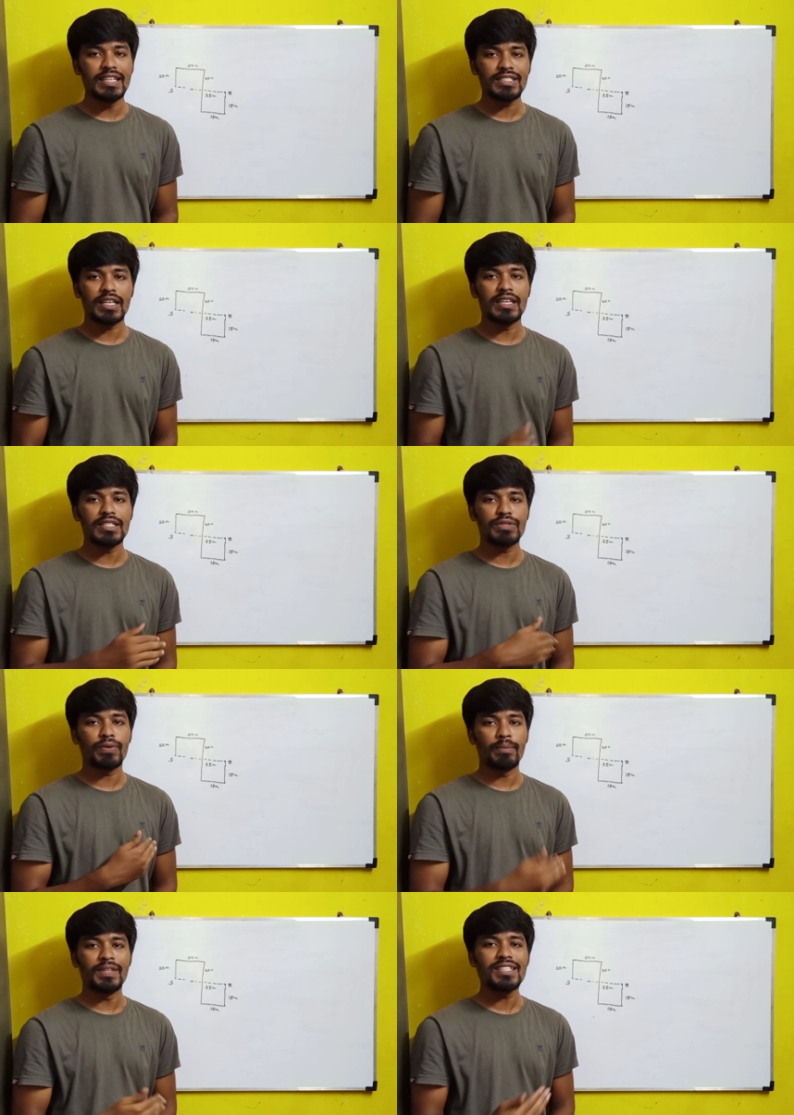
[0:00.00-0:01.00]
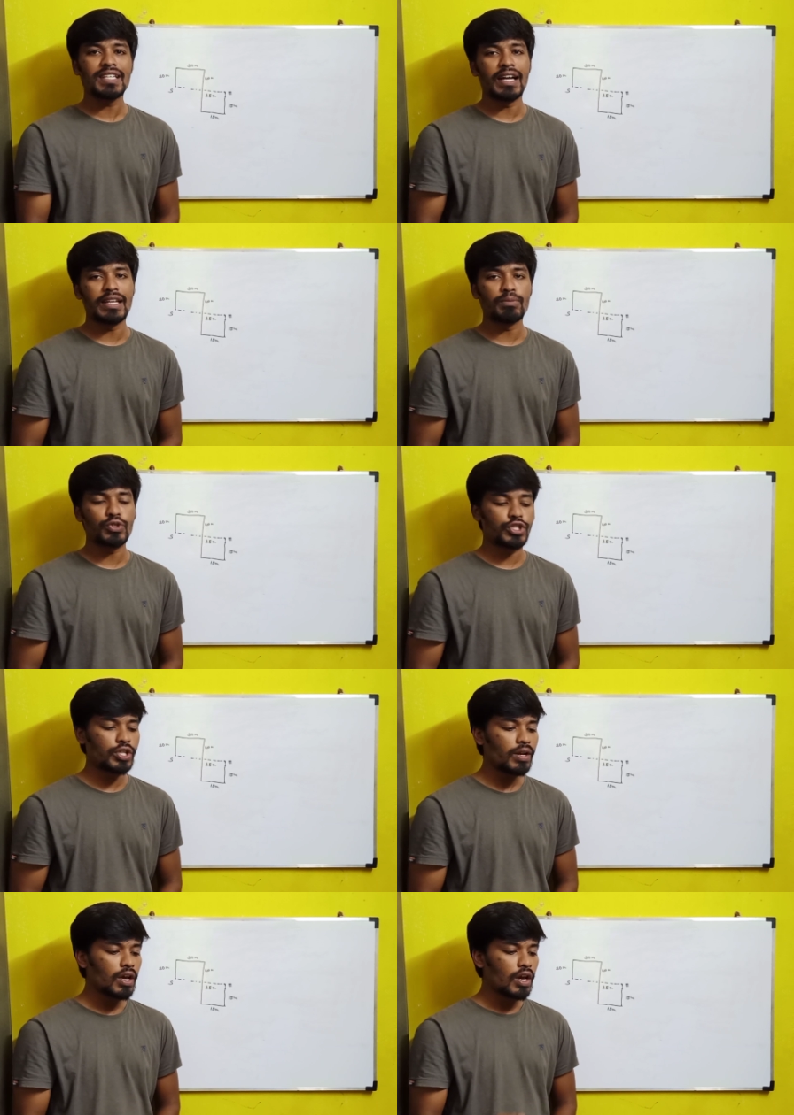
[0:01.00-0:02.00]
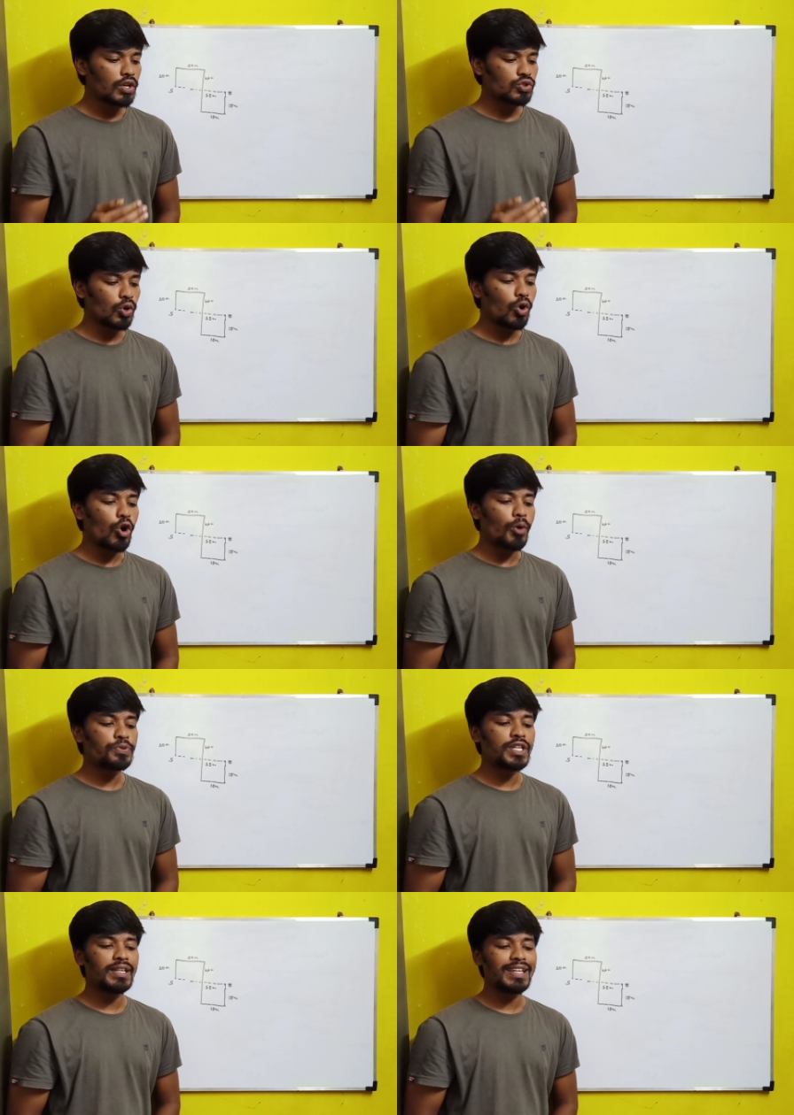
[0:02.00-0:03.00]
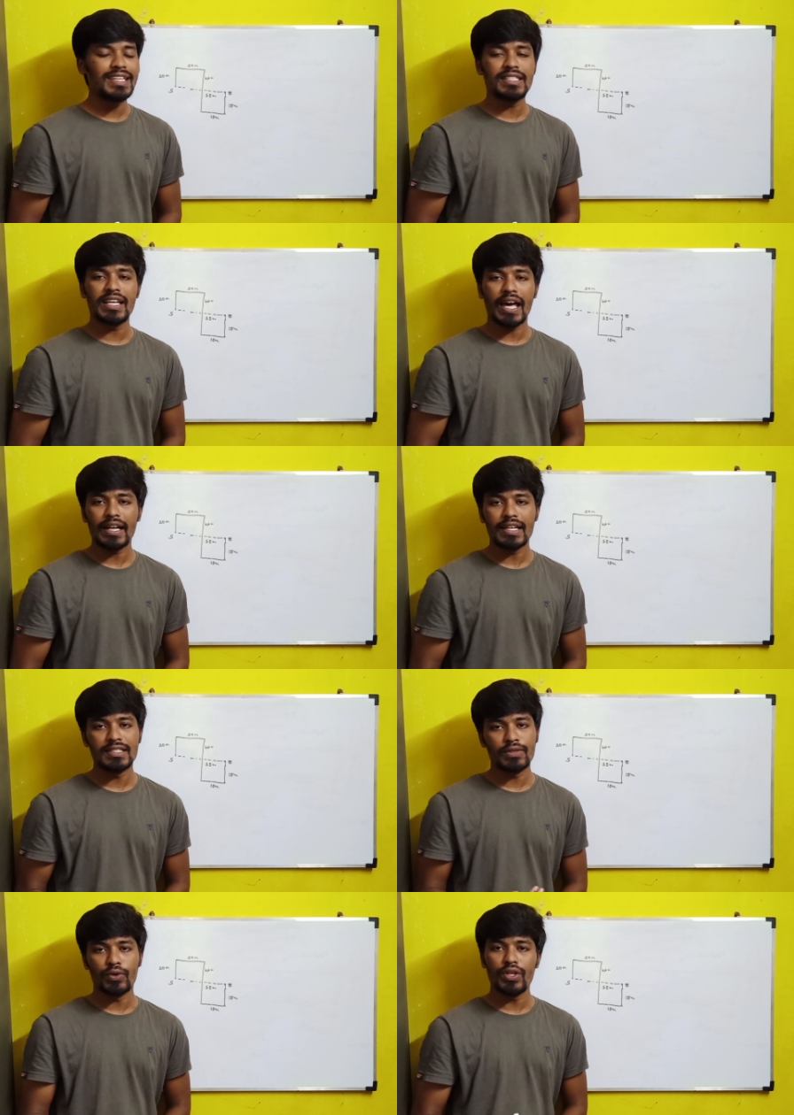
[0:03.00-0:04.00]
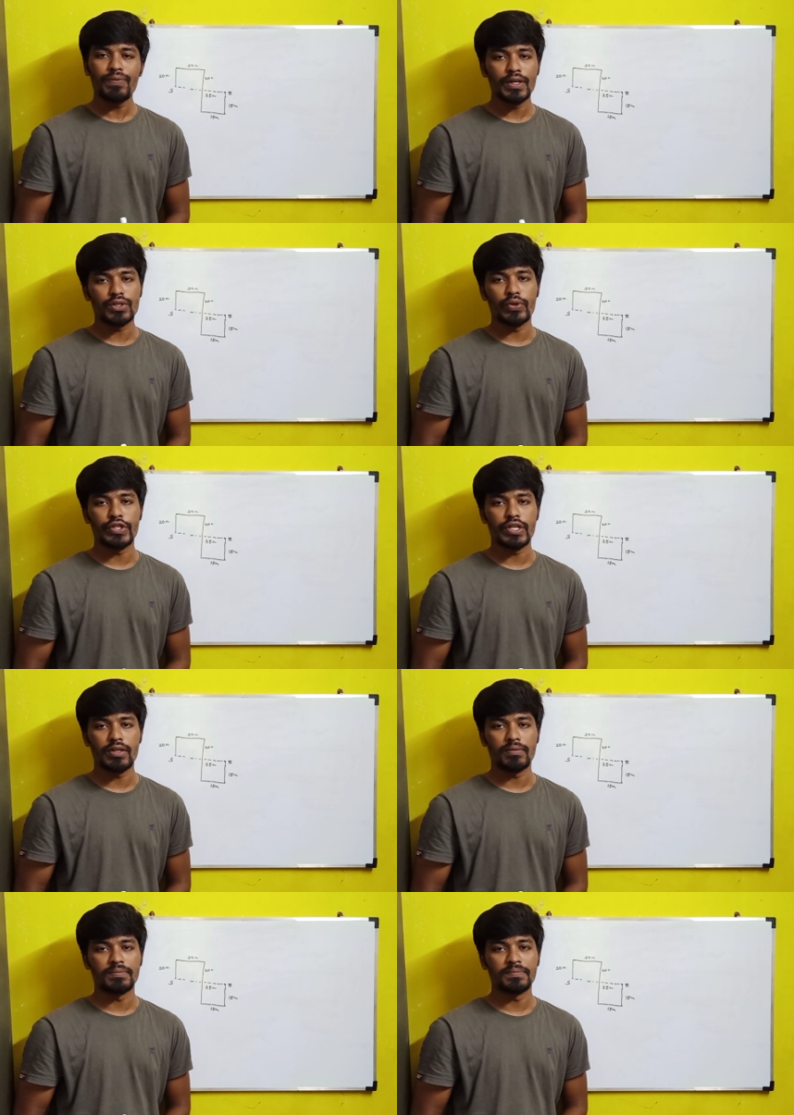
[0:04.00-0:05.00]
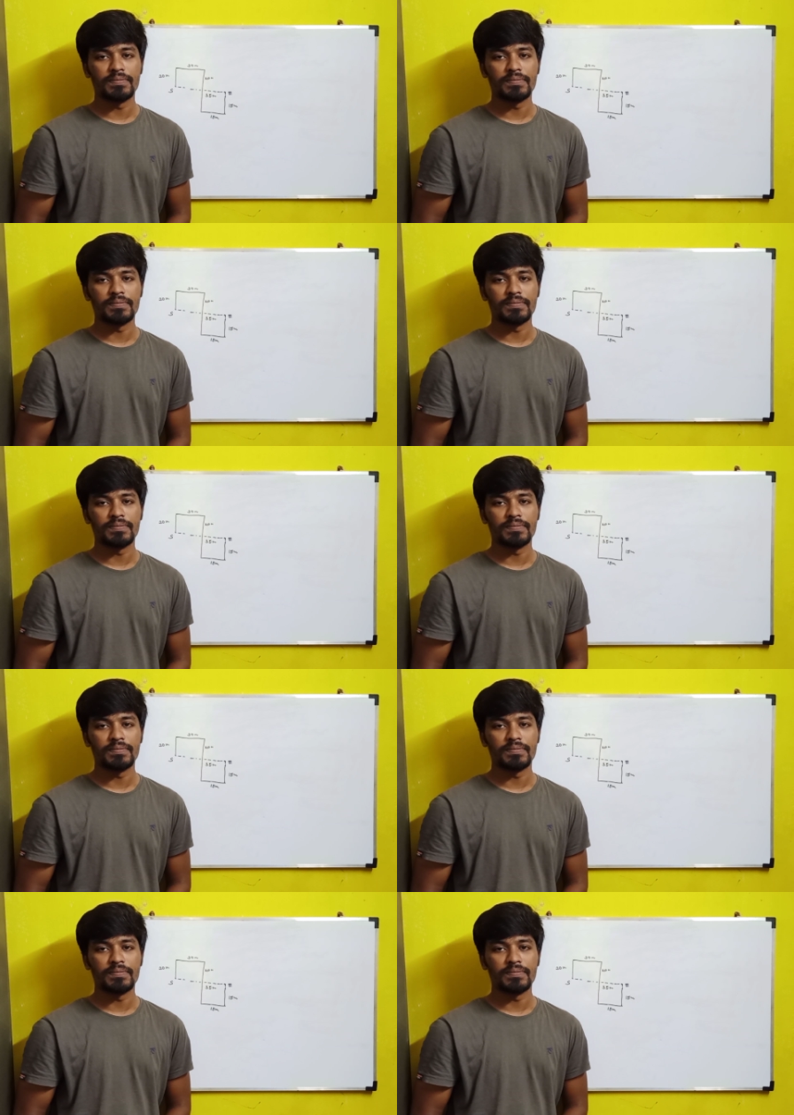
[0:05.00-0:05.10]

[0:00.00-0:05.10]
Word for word: east he is from the starting position. So option D is the correct answer for the first question.